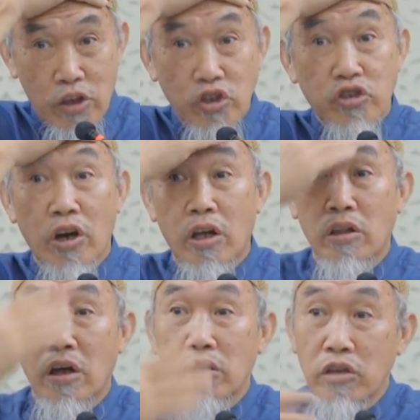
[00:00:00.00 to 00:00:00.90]
And
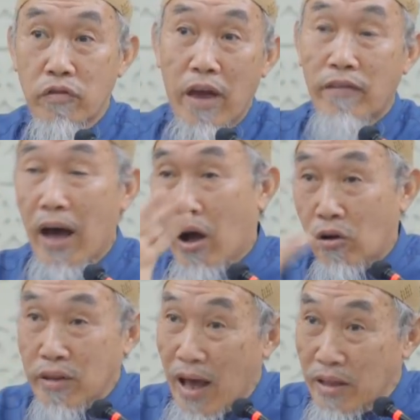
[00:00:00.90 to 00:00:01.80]
inshallah, if you have
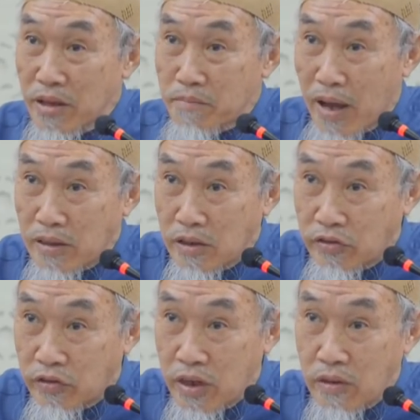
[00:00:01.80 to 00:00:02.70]
all the other
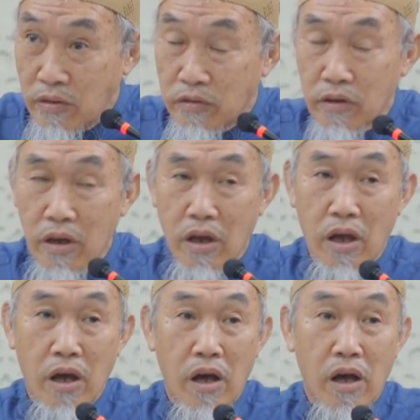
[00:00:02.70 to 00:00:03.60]
minor sins,
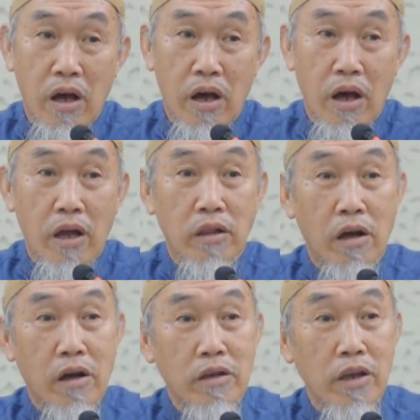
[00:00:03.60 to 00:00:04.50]

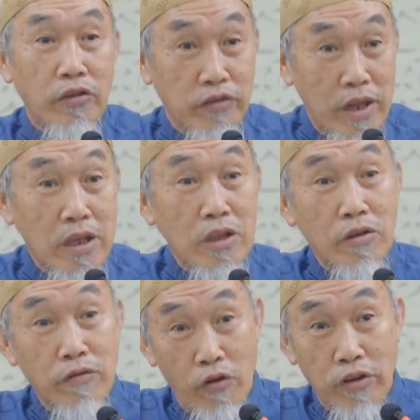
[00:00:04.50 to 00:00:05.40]
Allah is ready
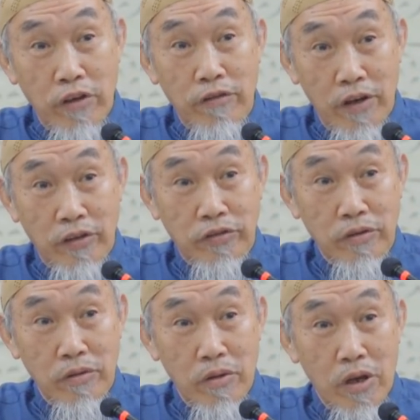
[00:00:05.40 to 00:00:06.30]
to forgive
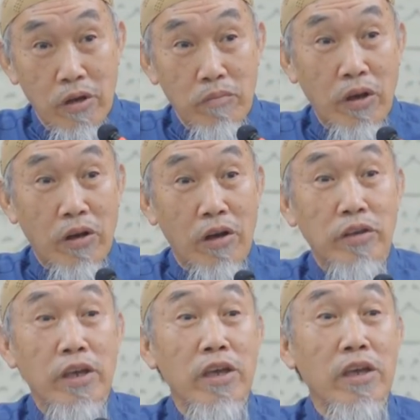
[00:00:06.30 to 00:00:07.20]
us,
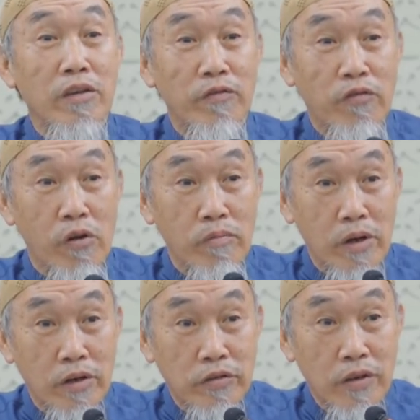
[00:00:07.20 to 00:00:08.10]
because He
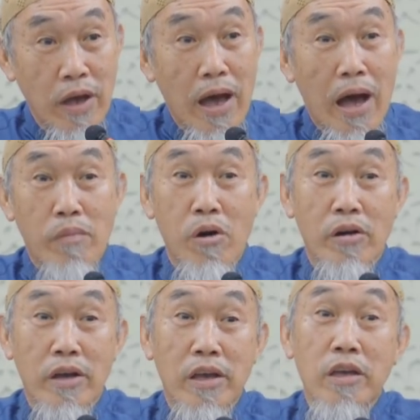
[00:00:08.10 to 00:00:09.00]
informed us
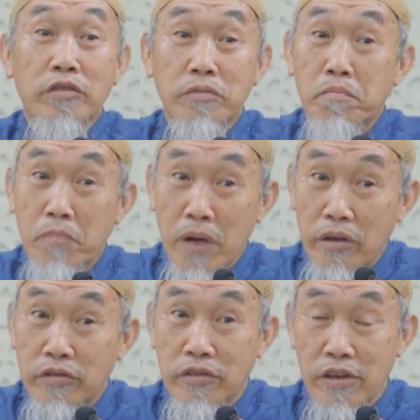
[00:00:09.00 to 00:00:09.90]
about His
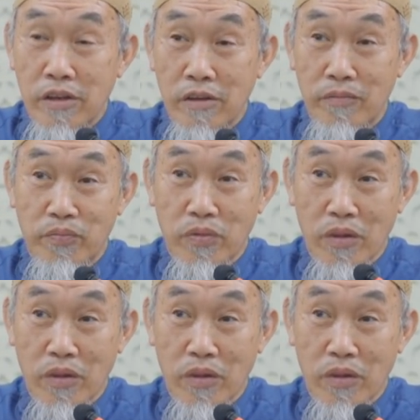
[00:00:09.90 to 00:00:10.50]
mercy.